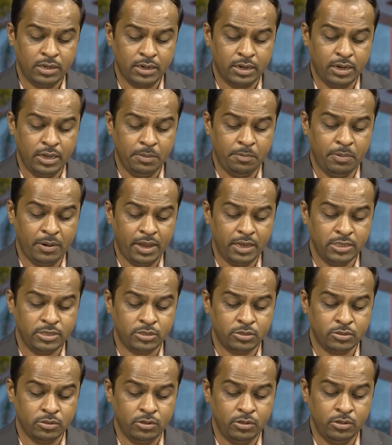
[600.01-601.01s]

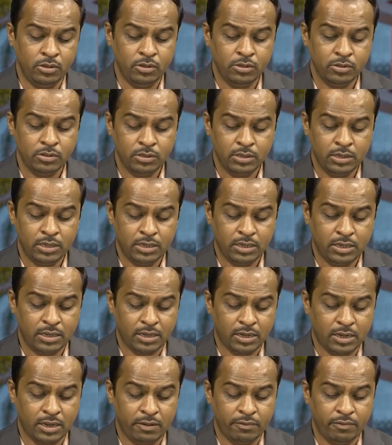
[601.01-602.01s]
tri-batch to
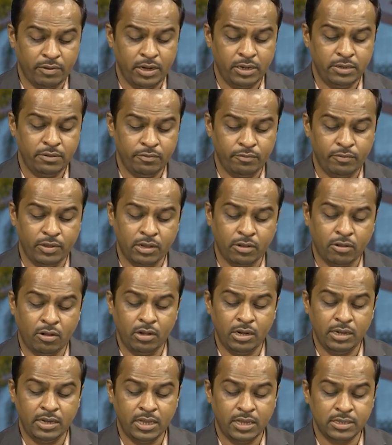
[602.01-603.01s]
trivate, we
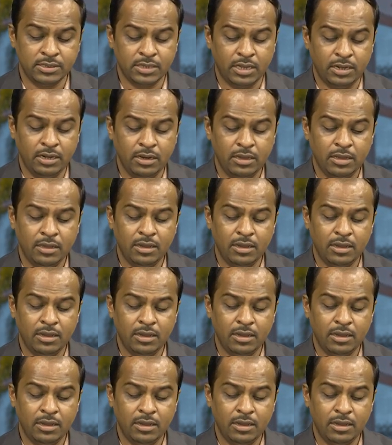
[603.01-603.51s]
call it as an